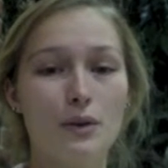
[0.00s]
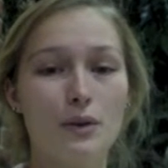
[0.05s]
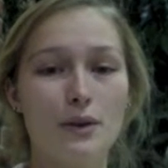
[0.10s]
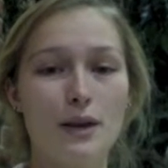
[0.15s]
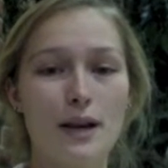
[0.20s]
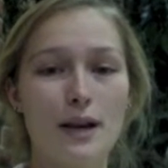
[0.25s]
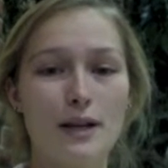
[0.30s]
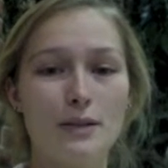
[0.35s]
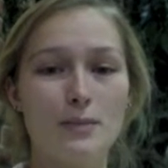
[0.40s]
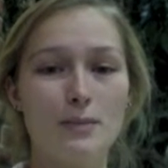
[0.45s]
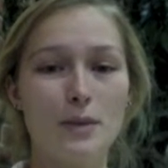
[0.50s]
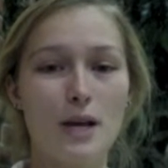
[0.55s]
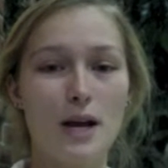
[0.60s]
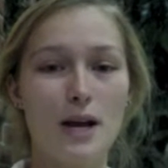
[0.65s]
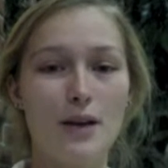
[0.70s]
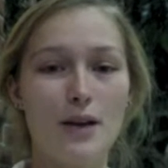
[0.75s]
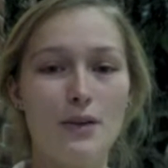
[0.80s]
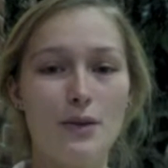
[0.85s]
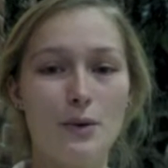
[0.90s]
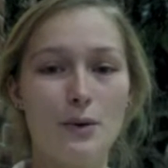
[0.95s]
lags
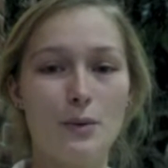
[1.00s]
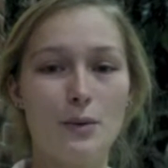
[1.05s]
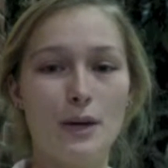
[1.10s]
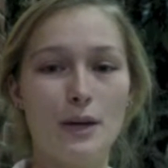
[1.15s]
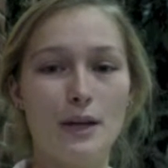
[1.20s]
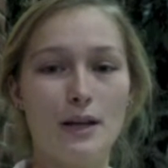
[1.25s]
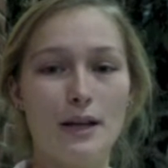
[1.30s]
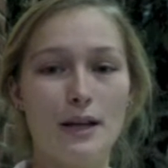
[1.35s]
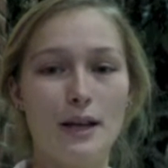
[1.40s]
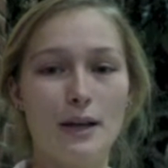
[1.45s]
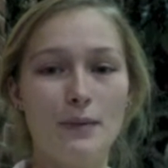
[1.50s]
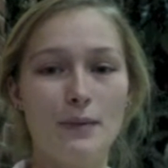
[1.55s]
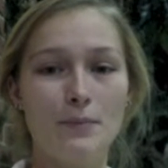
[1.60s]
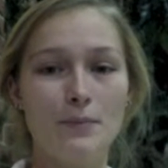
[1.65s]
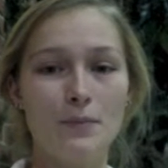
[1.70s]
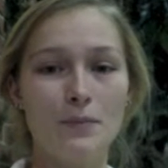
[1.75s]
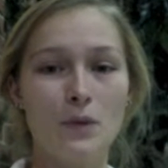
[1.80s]
behind their weight gain.